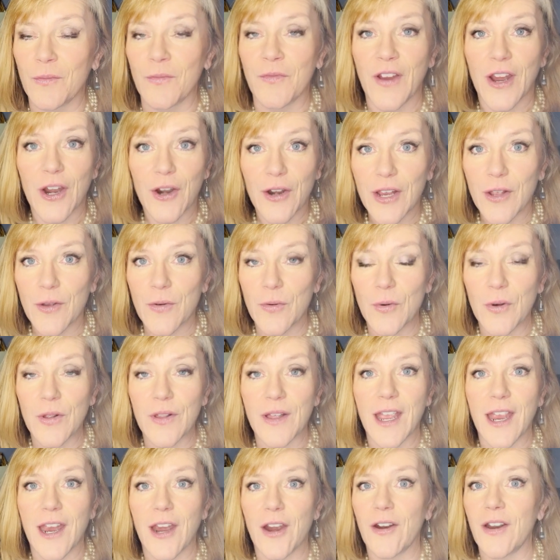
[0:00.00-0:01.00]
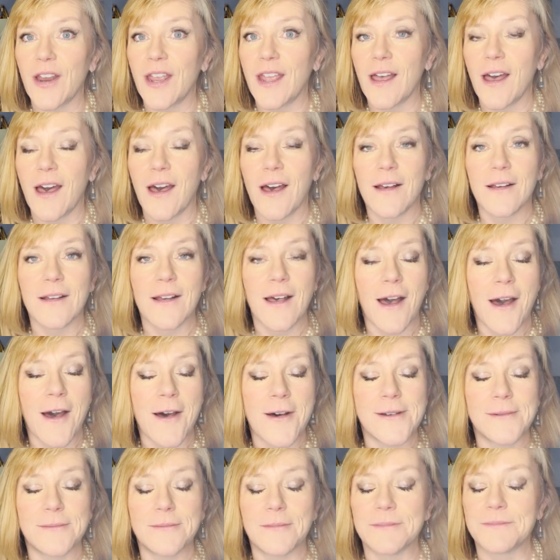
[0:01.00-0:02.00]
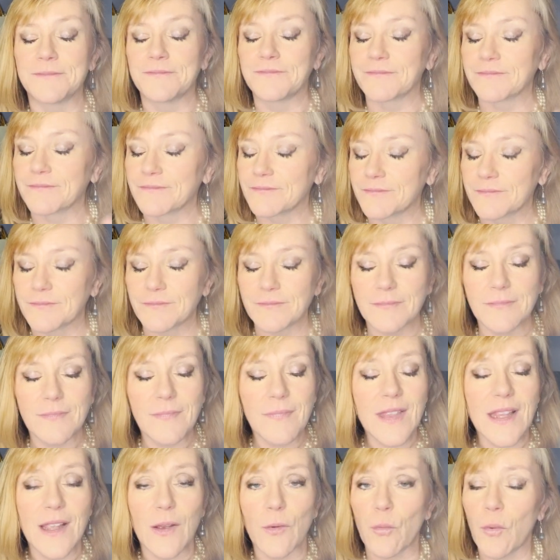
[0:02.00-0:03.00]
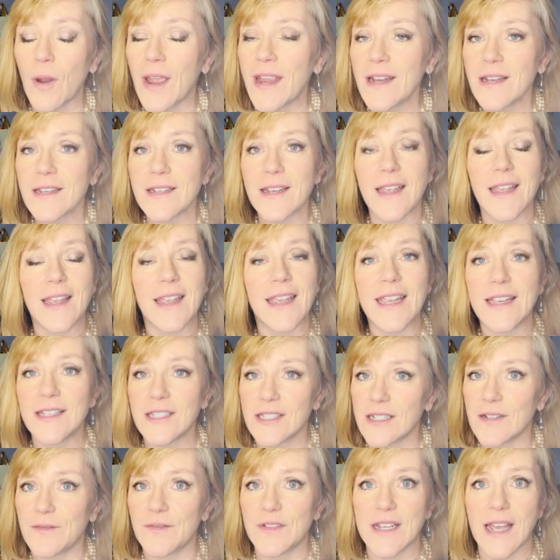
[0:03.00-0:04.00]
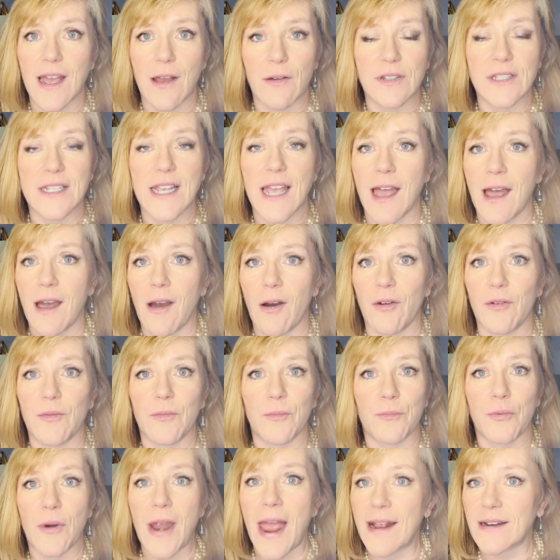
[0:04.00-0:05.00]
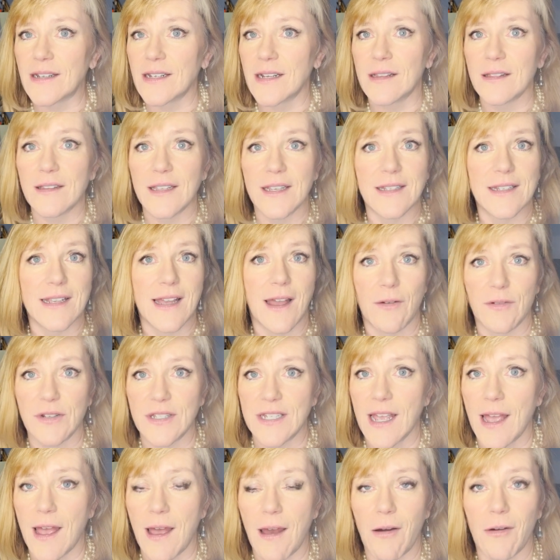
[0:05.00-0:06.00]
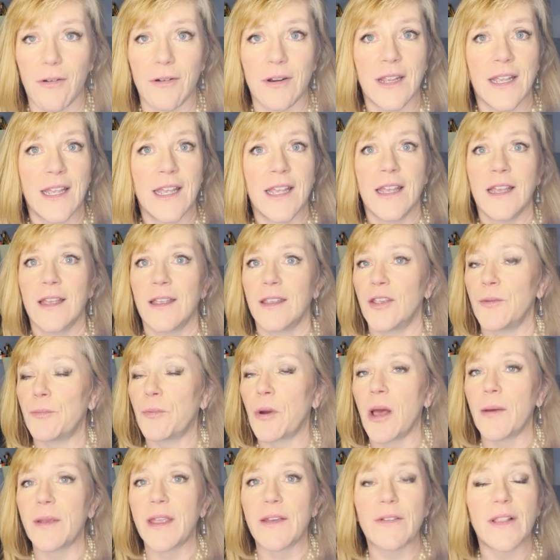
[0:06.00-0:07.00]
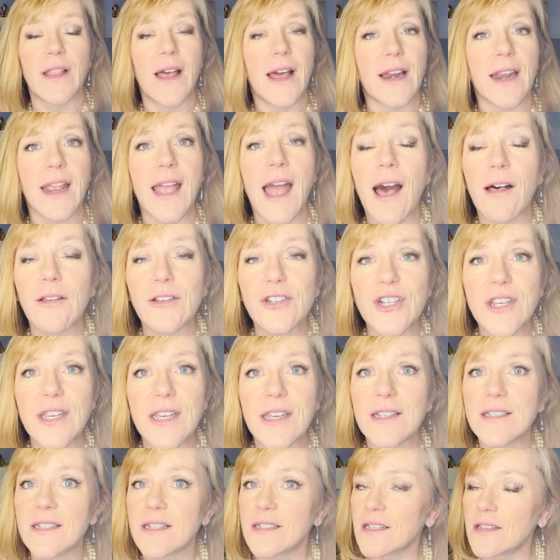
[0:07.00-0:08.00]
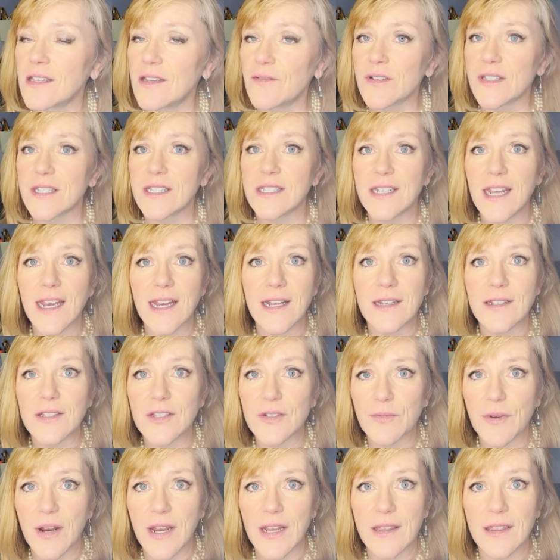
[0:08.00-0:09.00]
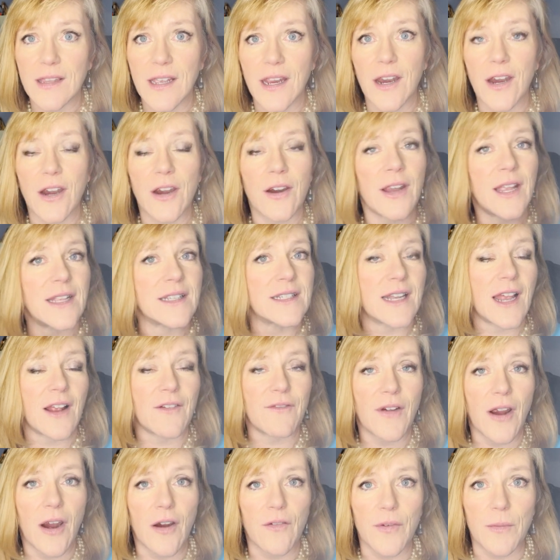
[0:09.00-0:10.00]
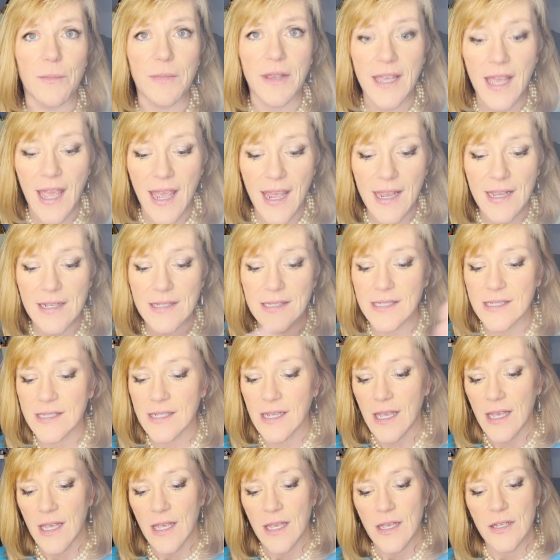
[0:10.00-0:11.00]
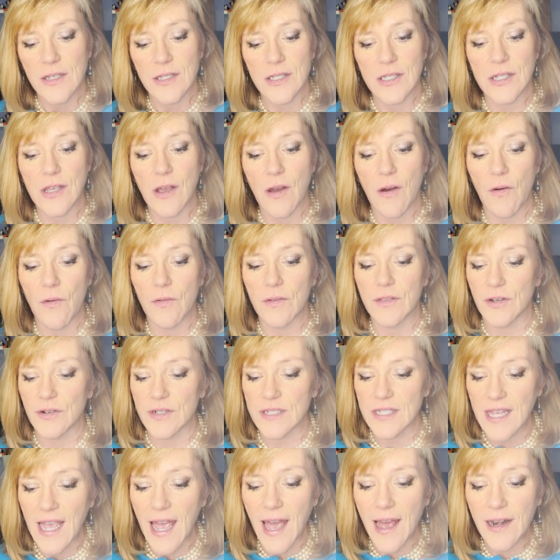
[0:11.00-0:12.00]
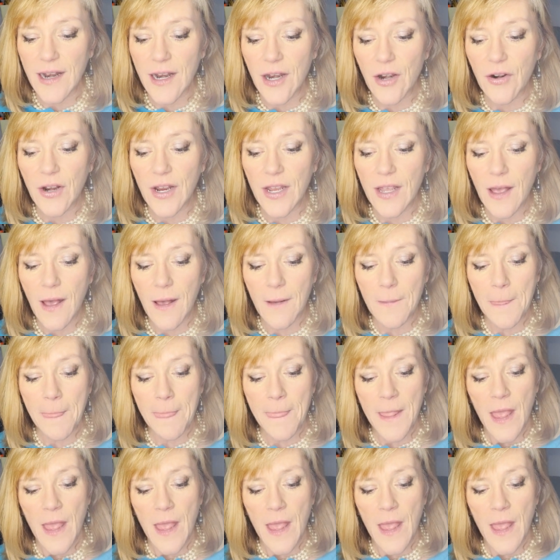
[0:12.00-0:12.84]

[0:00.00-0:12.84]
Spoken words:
very cool area, right east of downtown, practically downtown. You probably have a lot of college kids because Cleveland State is right there. It's not far from Case. So there's that area.